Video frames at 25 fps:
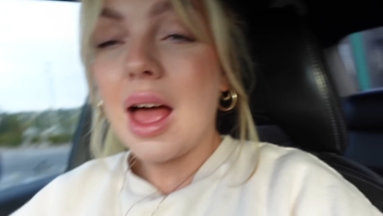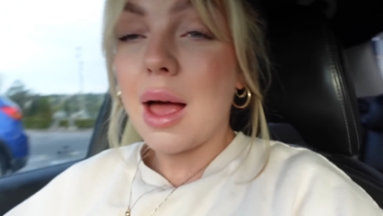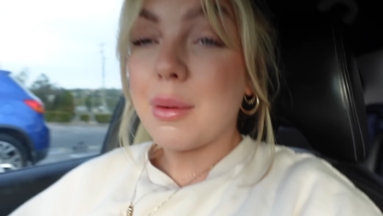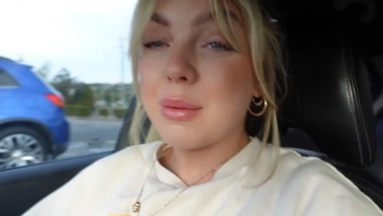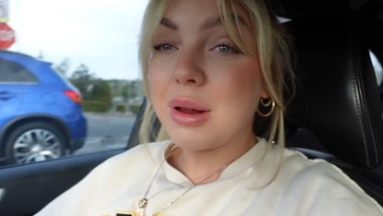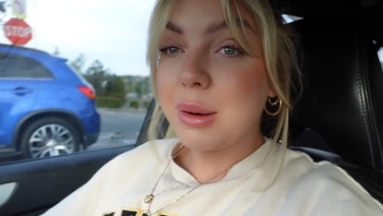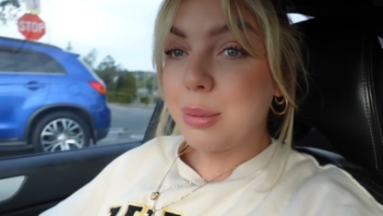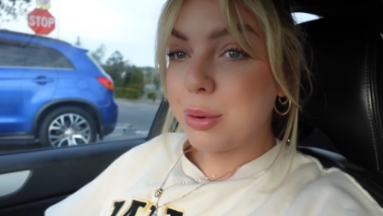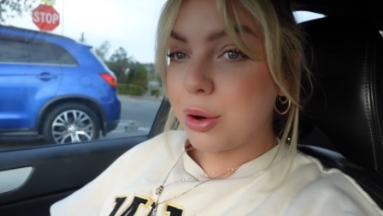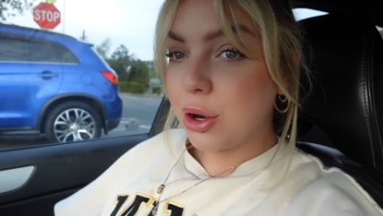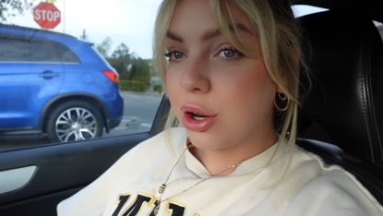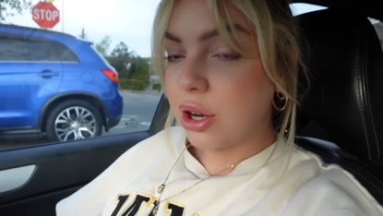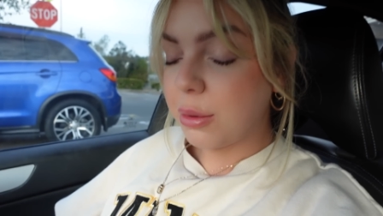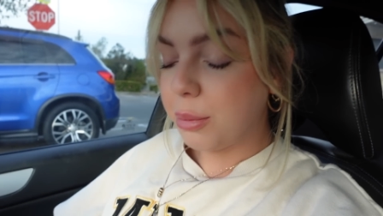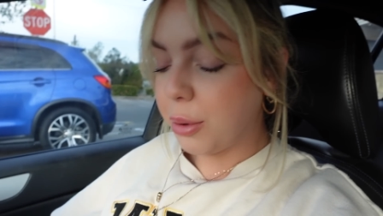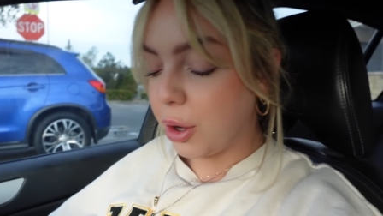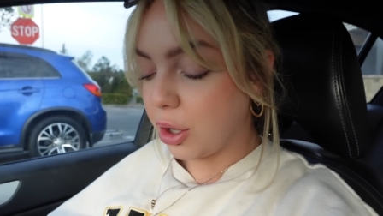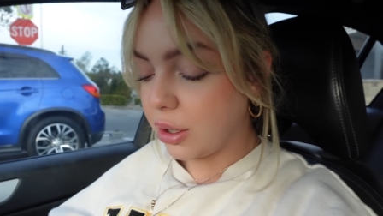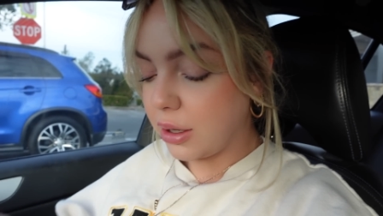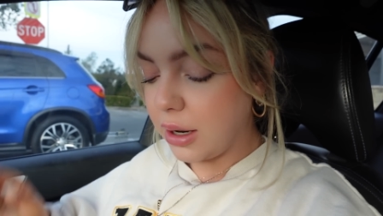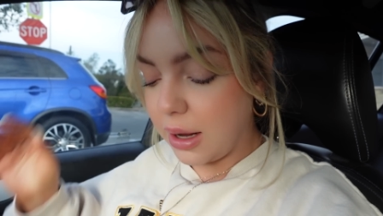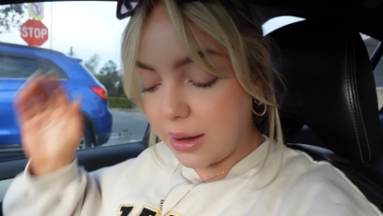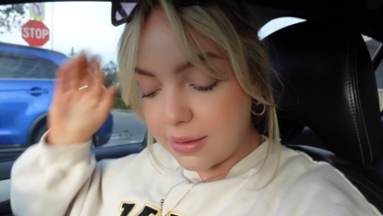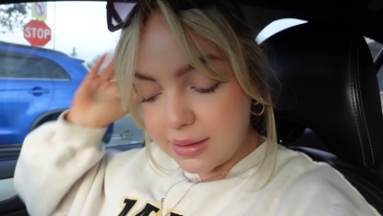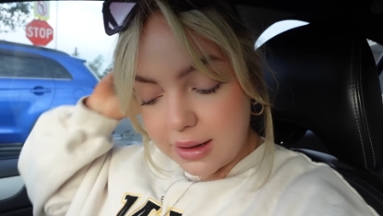I'm gonna put on a
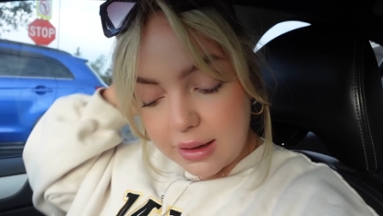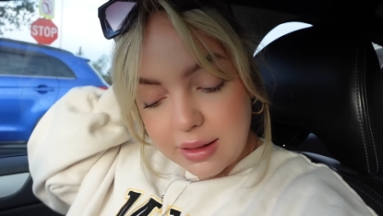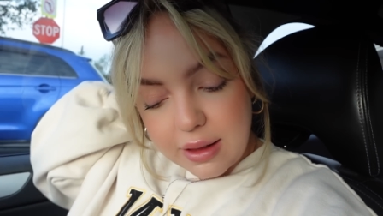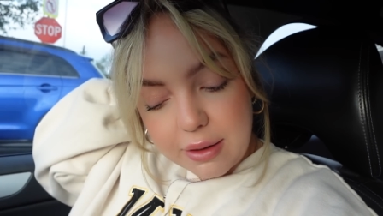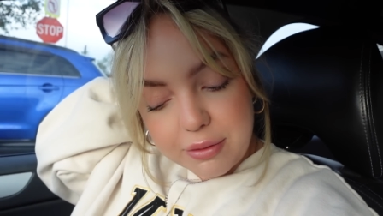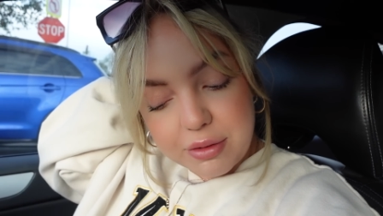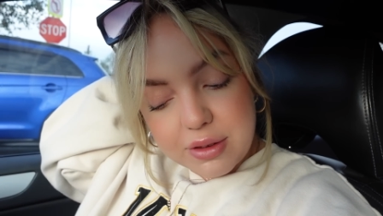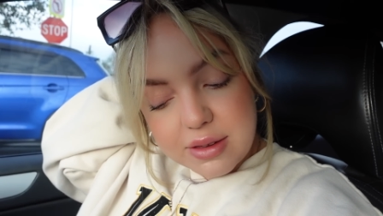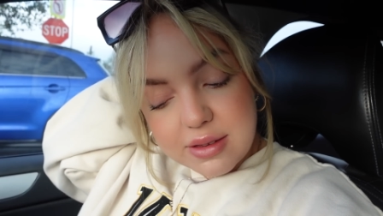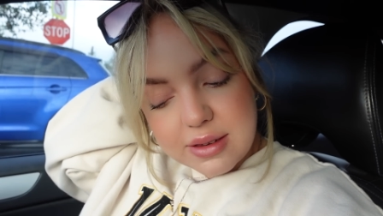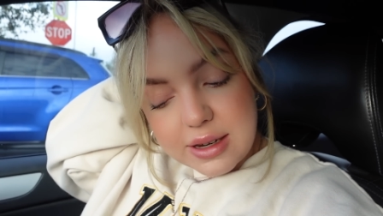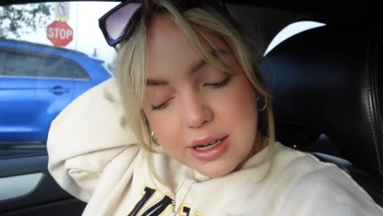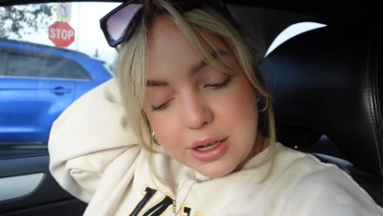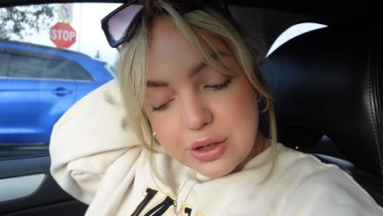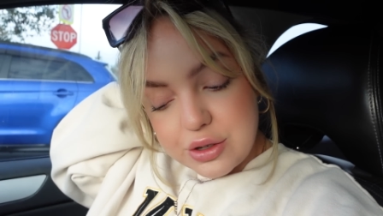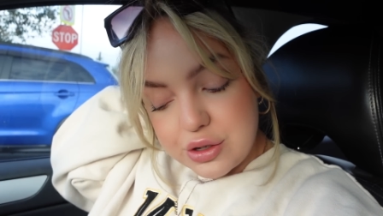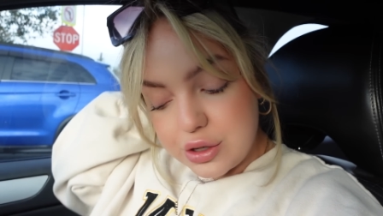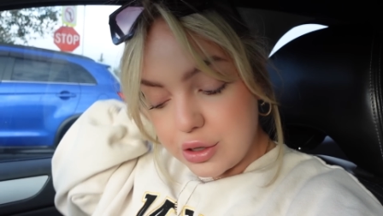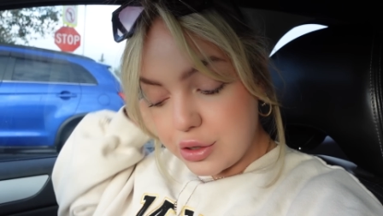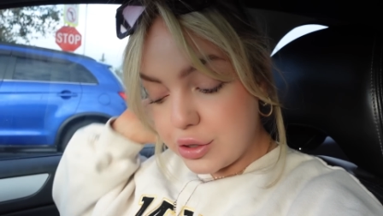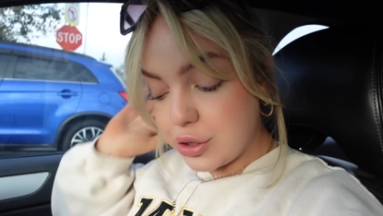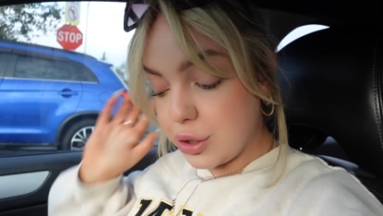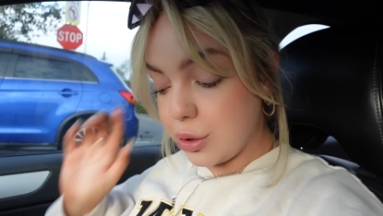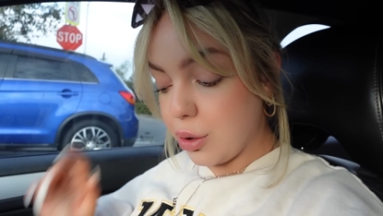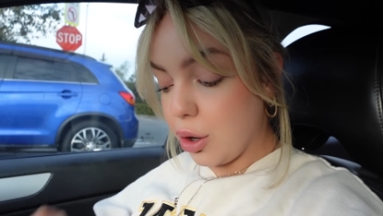podcast. I love listening
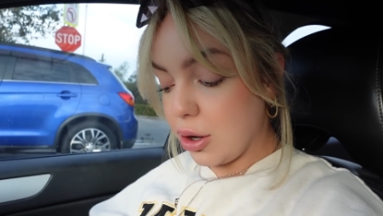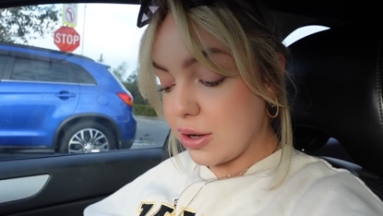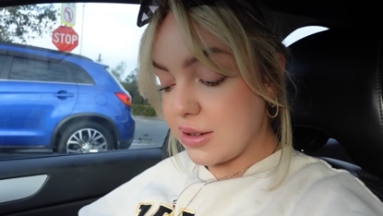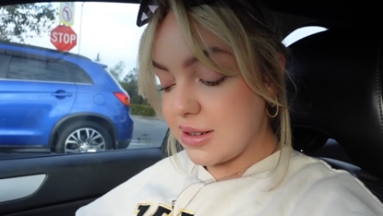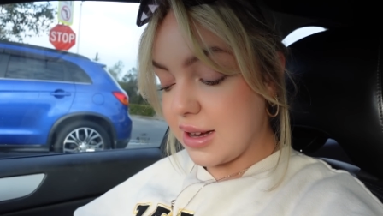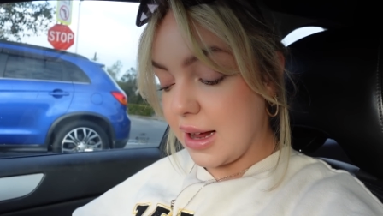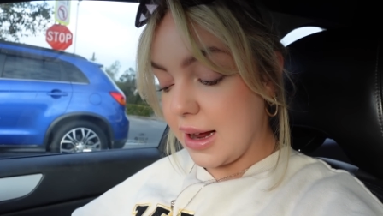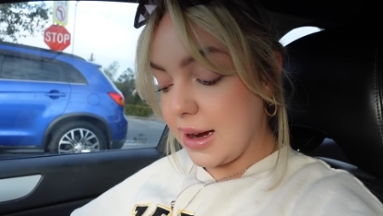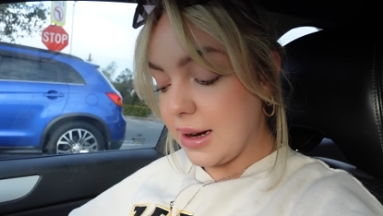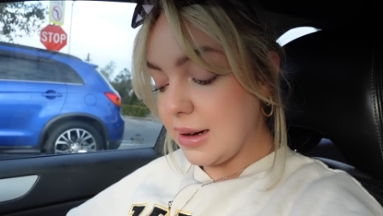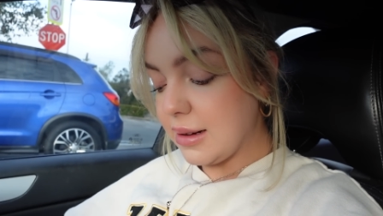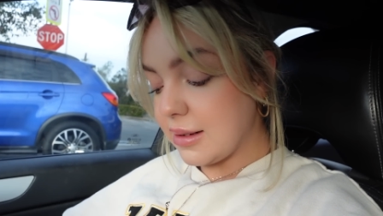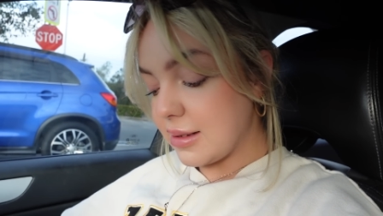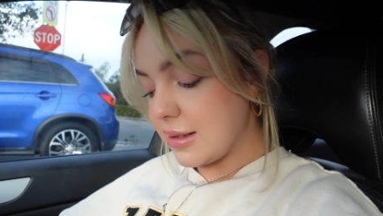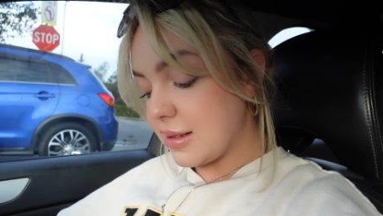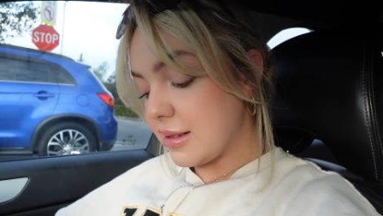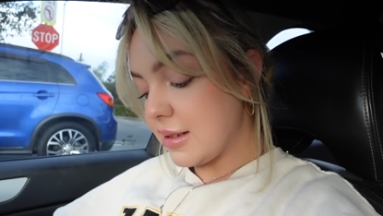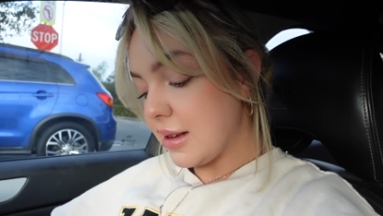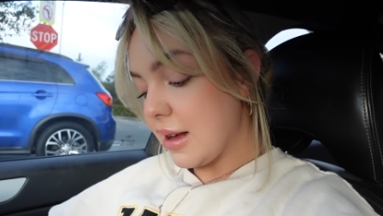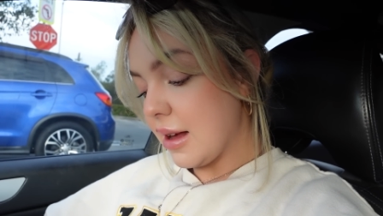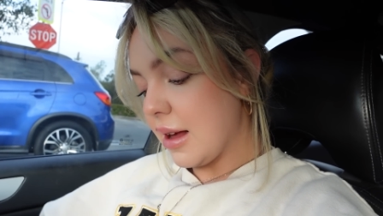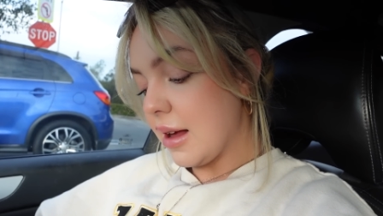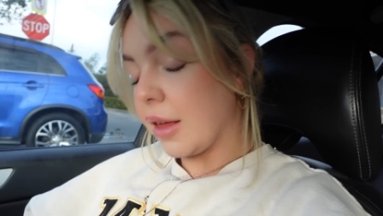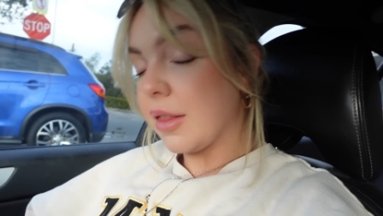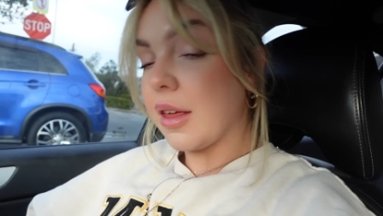to Two Hot Takes.
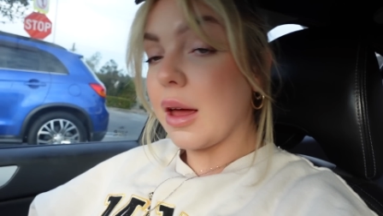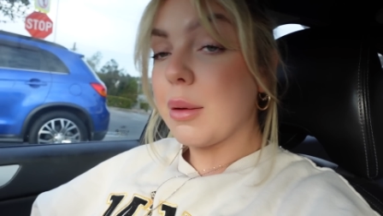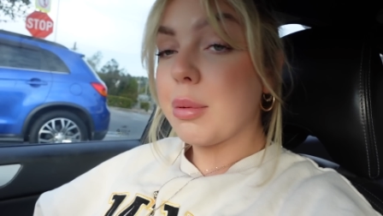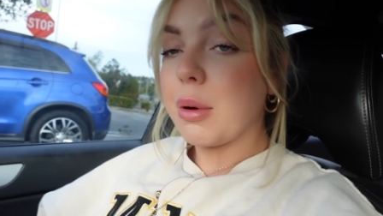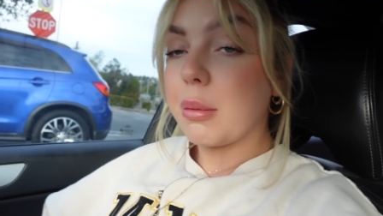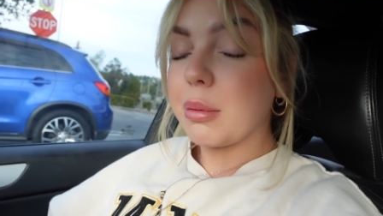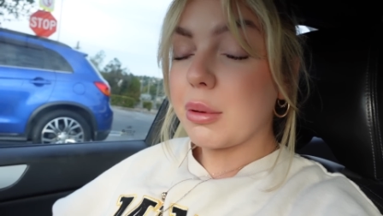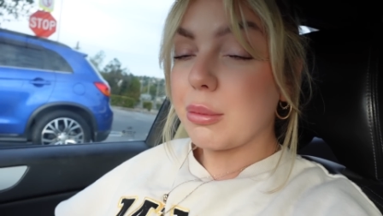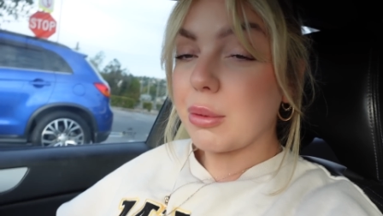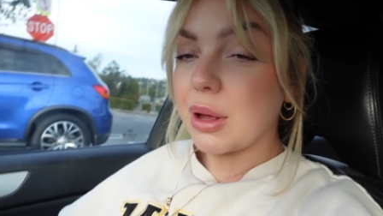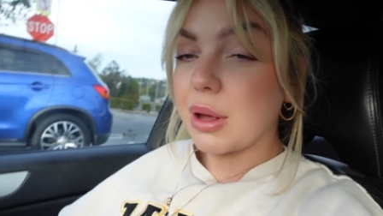They're probably